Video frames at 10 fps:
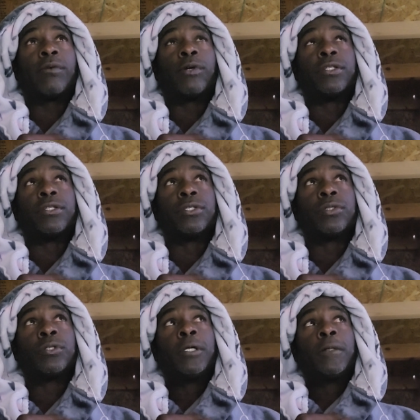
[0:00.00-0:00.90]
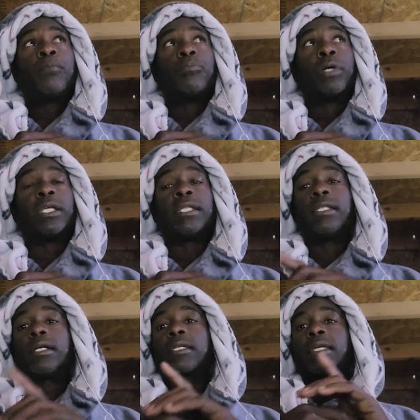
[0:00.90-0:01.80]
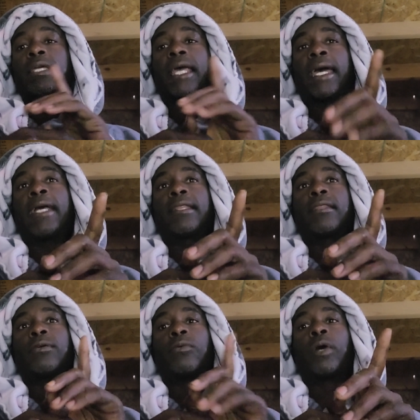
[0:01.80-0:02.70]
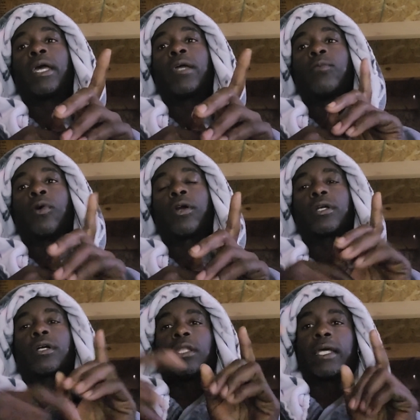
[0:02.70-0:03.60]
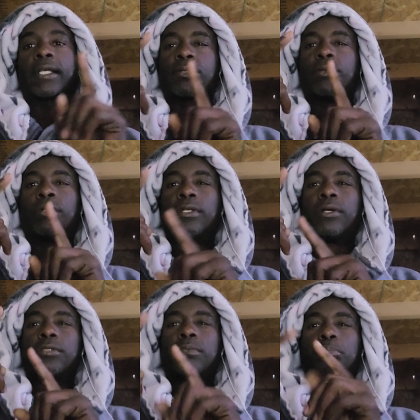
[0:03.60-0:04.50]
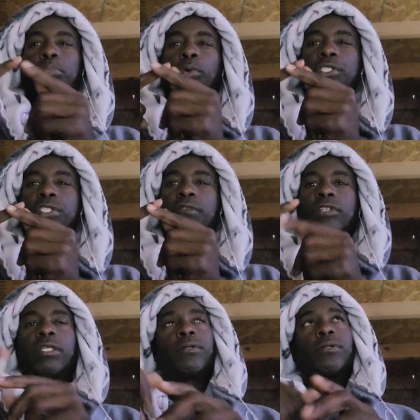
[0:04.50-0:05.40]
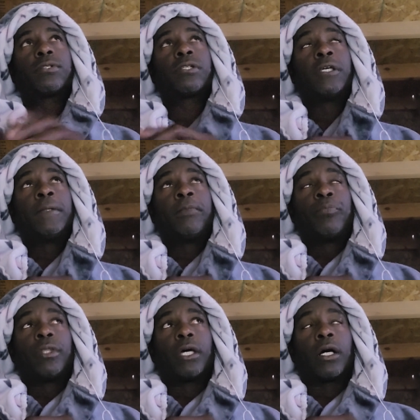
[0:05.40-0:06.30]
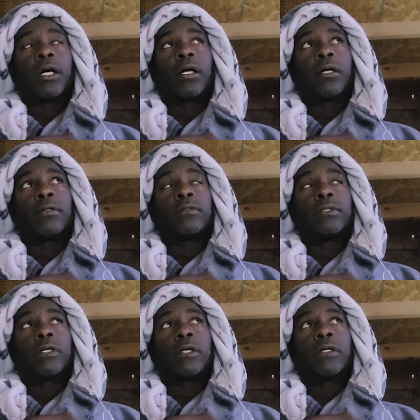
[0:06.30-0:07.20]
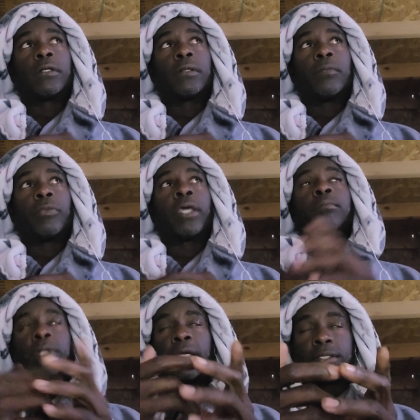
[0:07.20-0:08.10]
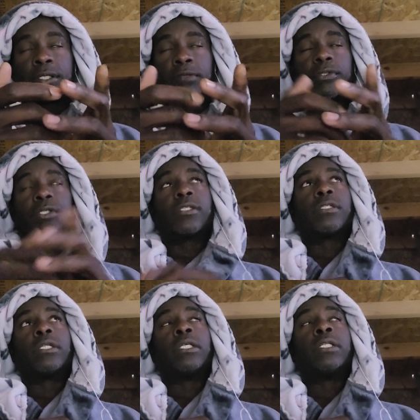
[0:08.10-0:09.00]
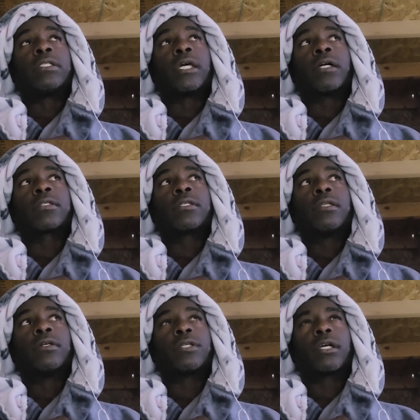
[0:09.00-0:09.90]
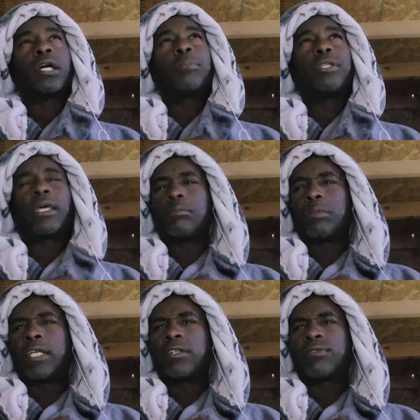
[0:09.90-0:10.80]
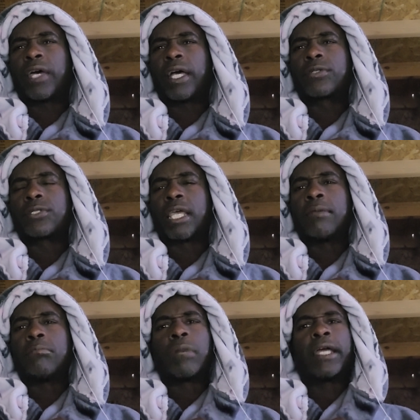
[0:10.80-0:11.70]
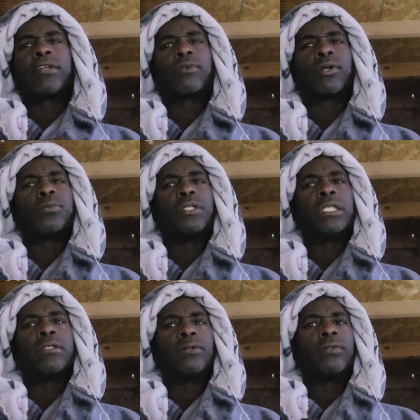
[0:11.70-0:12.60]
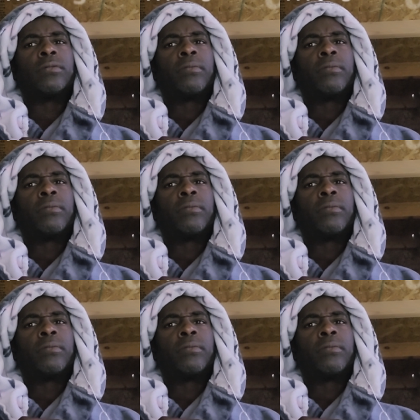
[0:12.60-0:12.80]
I want to do. But in looking at the way water collects on those points of needles and plant surfaces and insects, there's a company that manufactures a micro needle